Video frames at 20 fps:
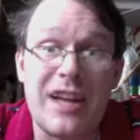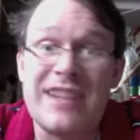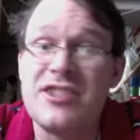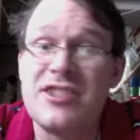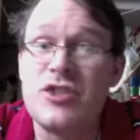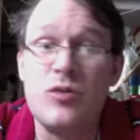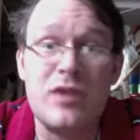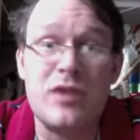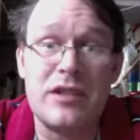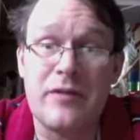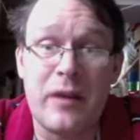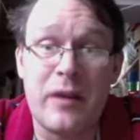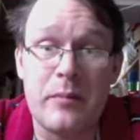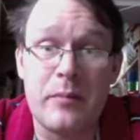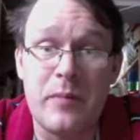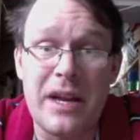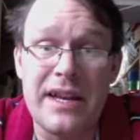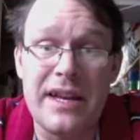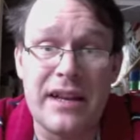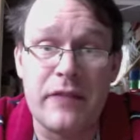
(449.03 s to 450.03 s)
as soon as
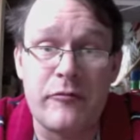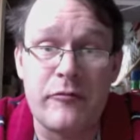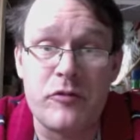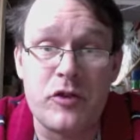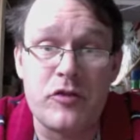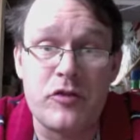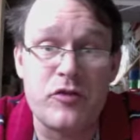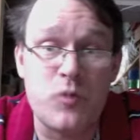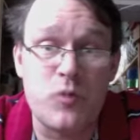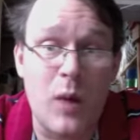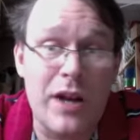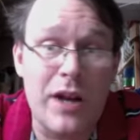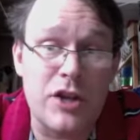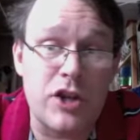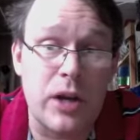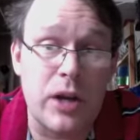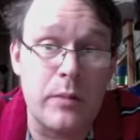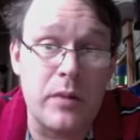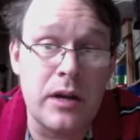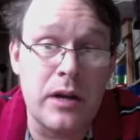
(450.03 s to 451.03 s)
event B did for this white
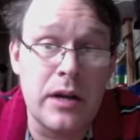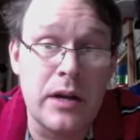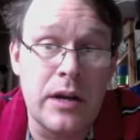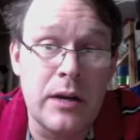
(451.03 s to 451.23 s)
ship,